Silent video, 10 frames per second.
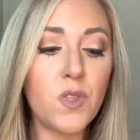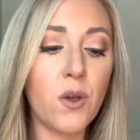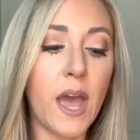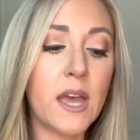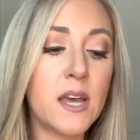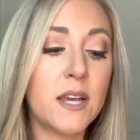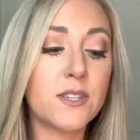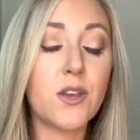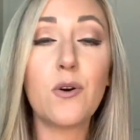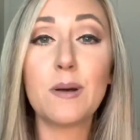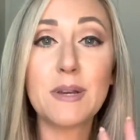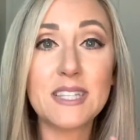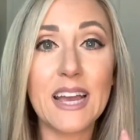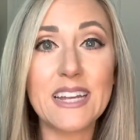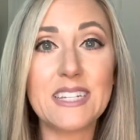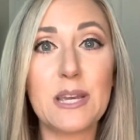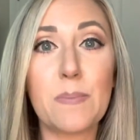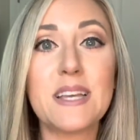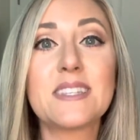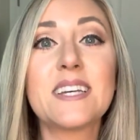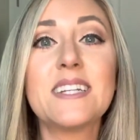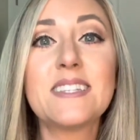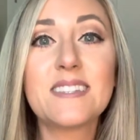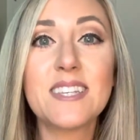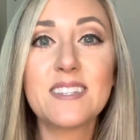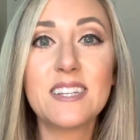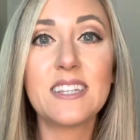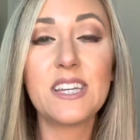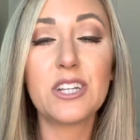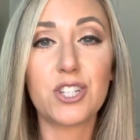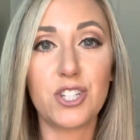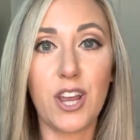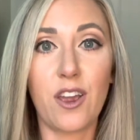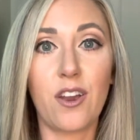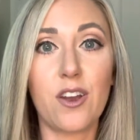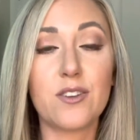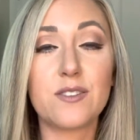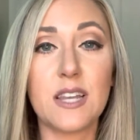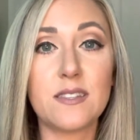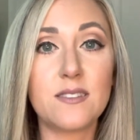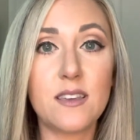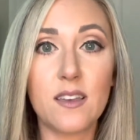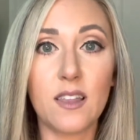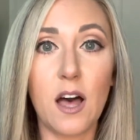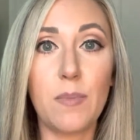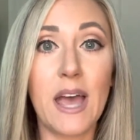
Okay, so my second tip is consistently share Scentsy Club